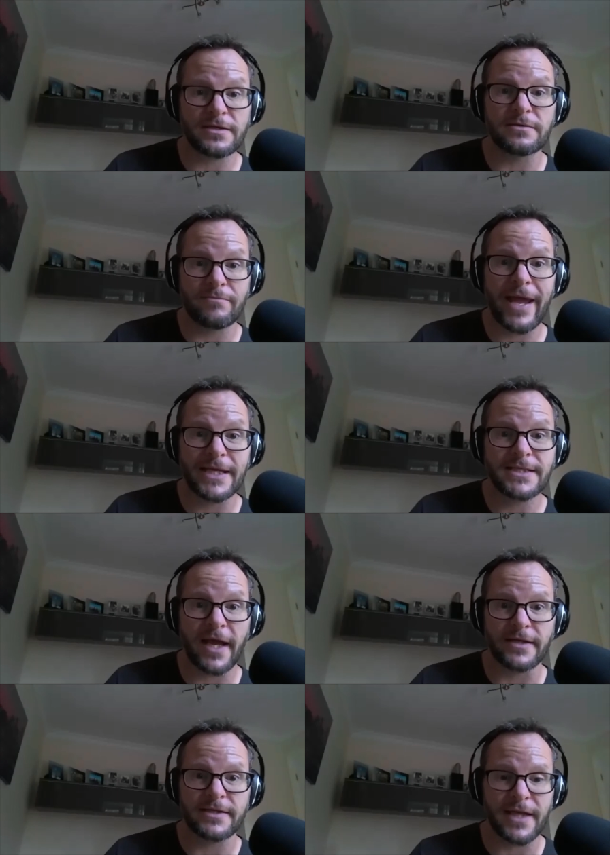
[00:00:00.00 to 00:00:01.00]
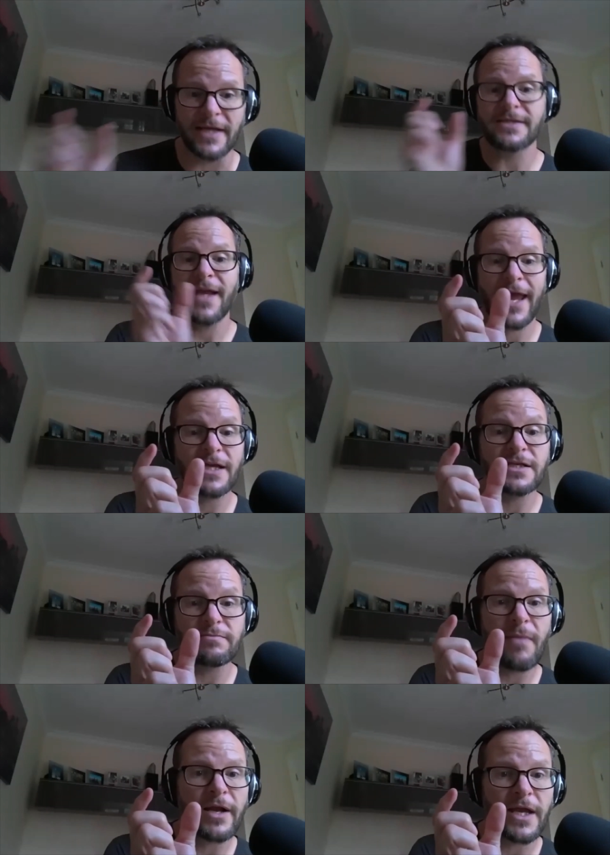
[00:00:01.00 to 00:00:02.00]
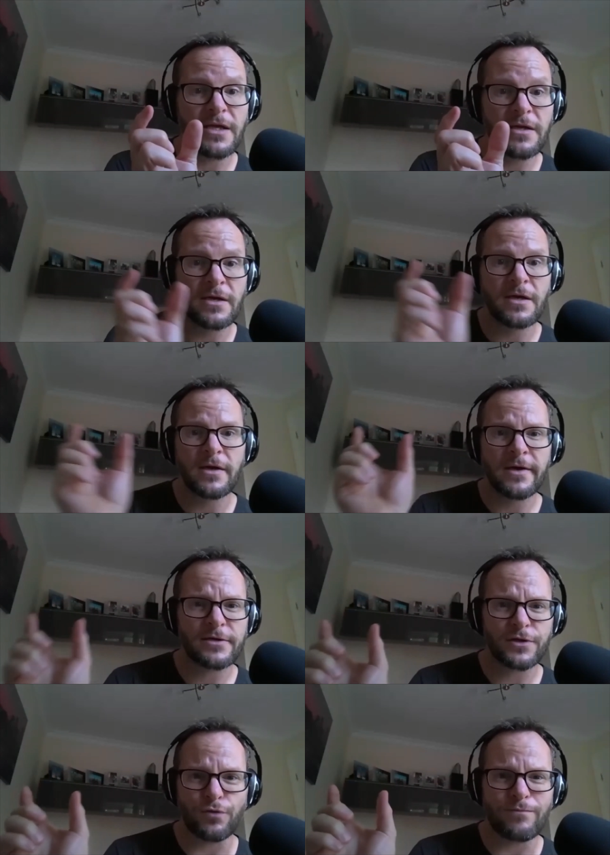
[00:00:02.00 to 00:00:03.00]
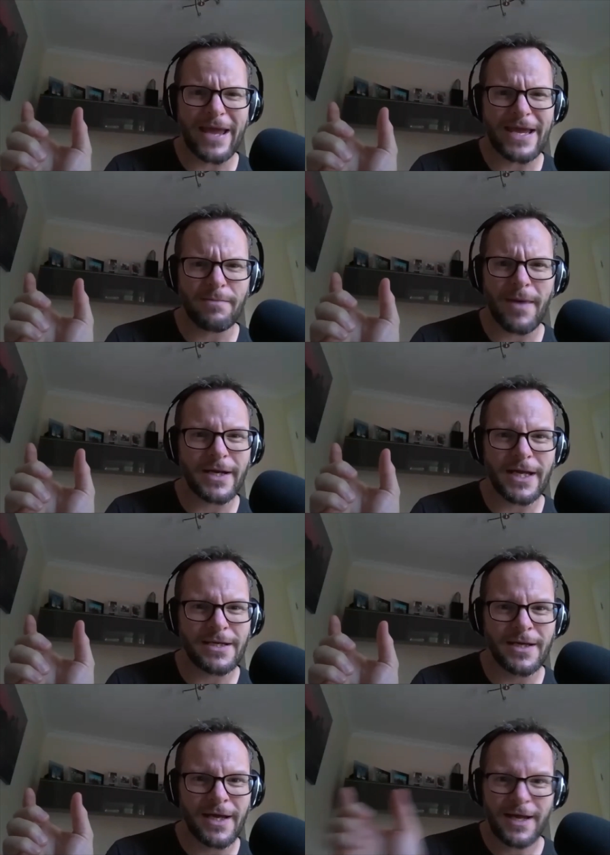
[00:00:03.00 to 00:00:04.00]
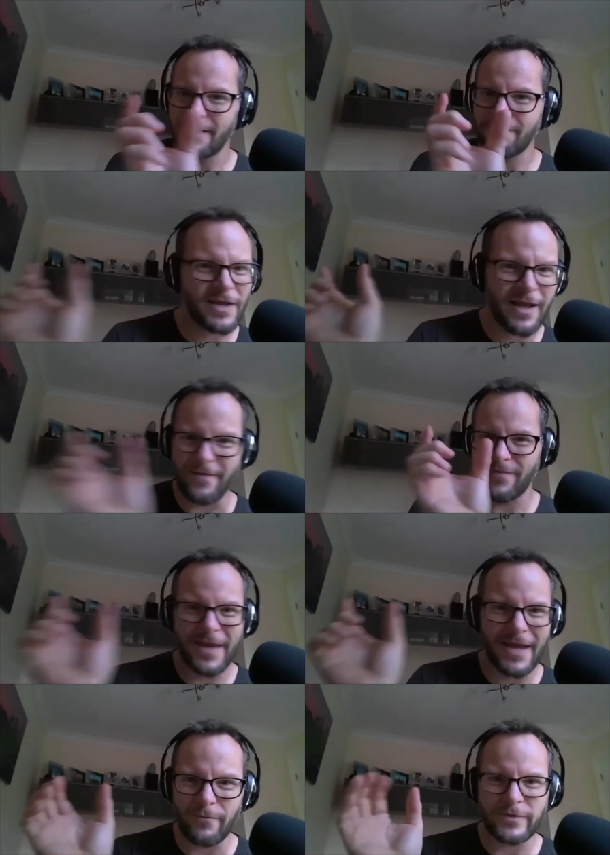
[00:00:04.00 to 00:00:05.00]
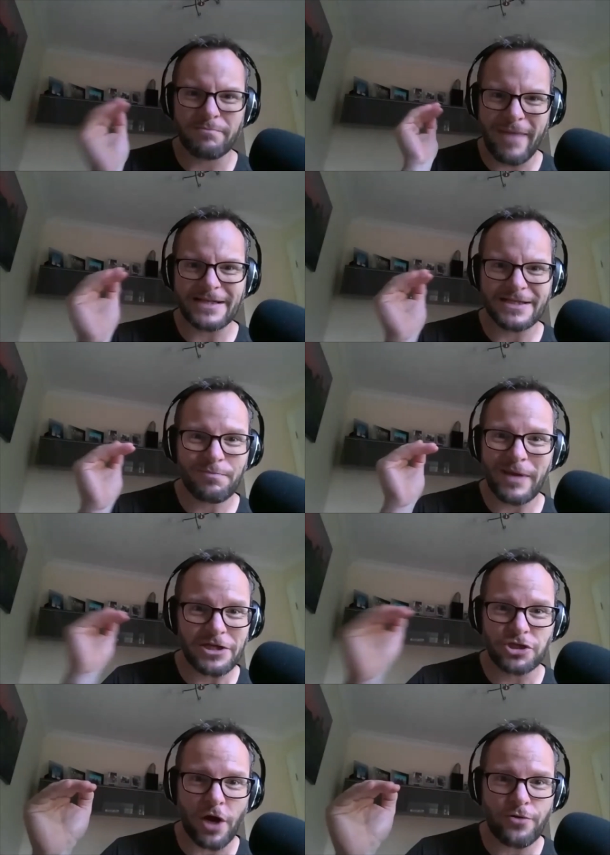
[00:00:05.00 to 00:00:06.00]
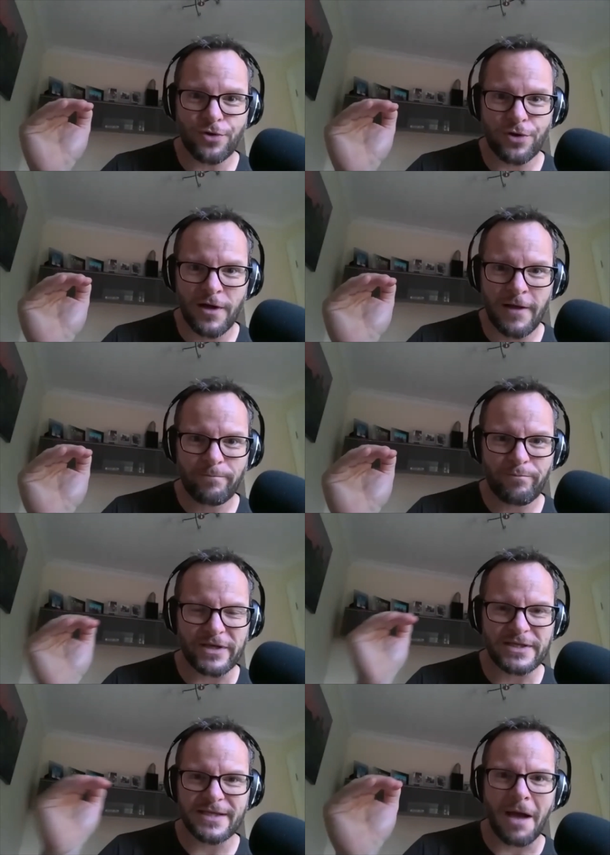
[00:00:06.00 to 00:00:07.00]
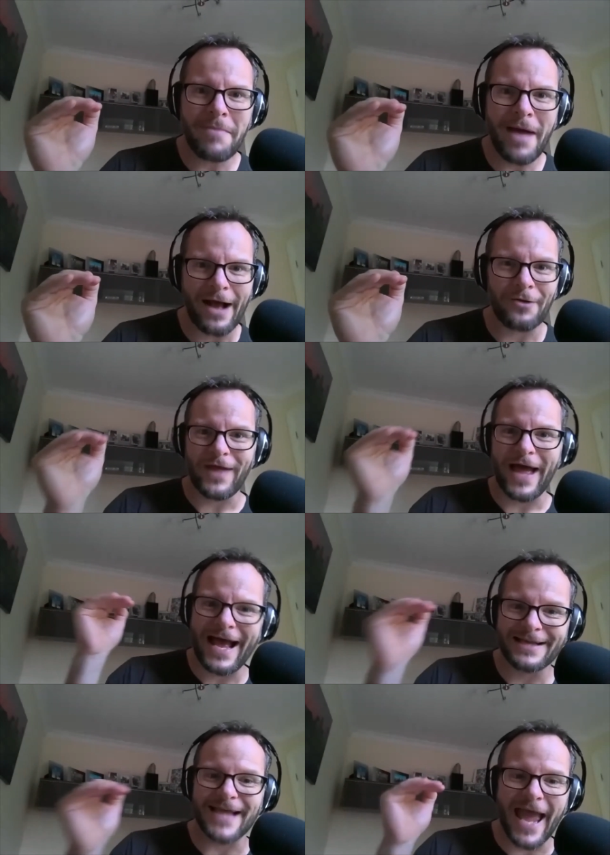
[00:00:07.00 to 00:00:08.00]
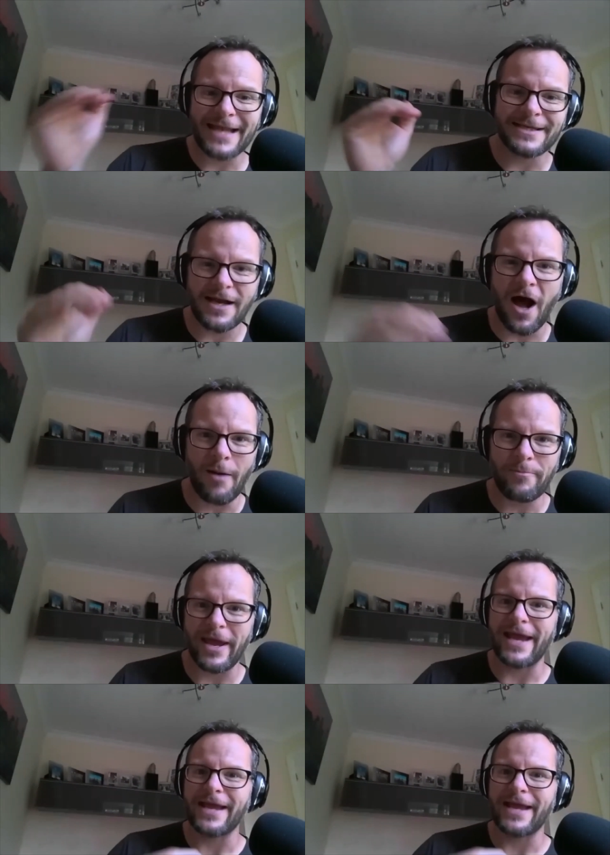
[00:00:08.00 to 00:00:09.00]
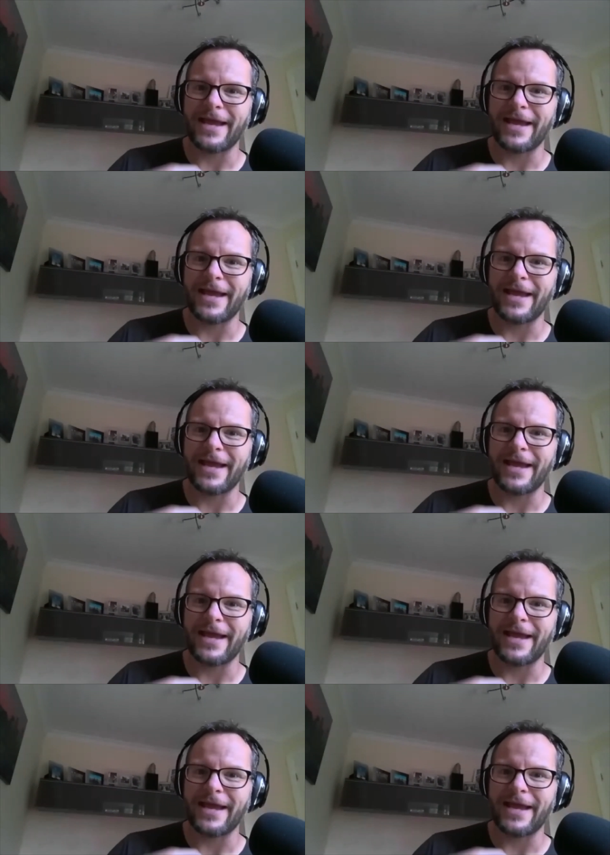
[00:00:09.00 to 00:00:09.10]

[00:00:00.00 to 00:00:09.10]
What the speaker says: make sense. It takes money to make money. Like, it was meant to be a joke, but somehow that has ended up in